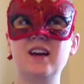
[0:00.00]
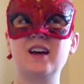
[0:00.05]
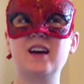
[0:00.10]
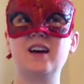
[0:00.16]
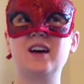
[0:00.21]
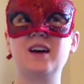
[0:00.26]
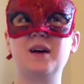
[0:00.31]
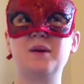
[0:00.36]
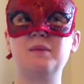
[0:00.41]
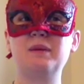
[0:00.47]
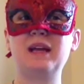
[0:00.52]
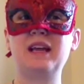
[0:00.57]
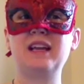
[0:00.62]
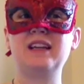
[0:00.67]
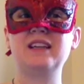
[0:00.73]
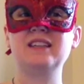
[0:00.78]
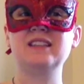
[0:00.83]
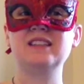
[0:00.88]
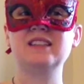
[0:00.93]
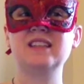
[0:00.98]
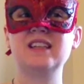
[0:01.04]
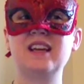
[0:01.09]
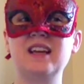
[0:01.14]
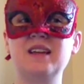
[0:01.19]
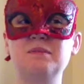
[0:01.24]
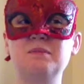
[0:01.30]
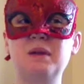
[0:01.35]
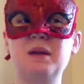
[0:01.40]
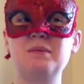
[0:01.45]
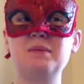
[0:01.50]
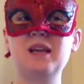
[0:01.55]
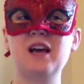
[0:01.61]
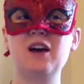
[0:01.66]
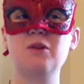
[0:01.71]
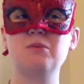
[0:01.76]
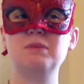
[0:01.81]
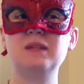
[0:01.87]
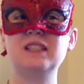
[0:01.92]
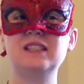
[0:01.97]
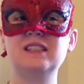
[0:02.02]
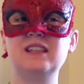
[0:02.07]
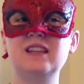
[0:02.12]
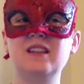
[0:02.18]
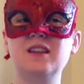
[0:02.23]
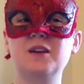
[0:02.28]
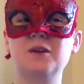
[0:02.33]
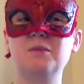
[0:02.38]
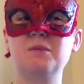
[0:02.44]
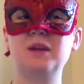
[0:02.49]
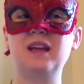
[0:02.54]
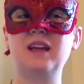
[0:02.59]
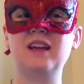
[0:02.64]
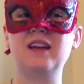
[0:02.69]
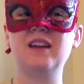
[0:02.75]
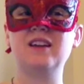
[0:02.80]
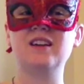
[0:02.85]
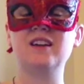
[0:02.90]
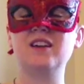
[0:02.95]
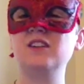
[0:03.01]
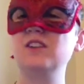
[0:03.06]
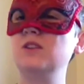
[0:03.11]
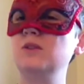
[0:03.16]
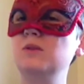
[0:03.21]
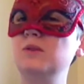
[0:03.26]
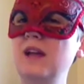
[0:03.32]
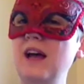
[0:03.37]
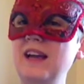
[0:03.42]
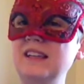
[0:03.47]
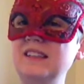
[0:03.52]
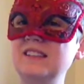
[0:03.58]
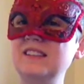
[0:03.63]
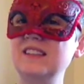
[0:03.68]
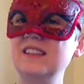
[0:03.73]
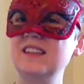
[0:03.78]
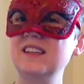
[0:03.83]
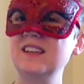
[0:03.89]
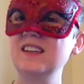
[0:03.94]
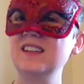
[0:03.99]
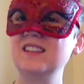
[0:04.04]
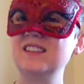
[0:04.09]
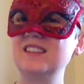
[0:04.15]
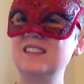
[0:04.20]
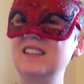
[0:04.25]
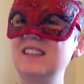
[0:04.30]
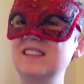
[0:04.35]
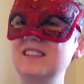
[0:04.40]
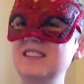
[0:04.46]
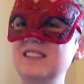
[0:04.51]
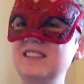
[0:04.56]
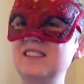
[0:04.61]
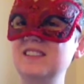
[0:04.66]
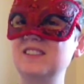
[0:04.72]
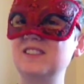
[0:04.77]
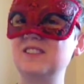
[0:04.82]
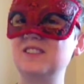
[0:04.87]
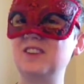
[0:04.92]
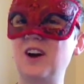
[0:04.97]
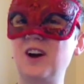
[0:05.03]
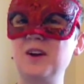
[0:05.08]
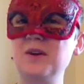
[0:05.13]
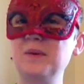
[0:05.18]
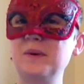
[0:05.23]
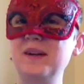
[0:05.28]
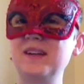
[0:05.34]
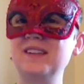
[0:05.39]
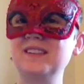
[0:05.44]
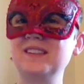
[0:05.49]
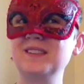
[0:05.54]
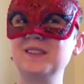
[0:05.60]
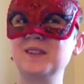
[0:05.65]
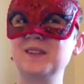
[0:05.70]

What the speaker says: and maybe help me see them in a new light, since Darwin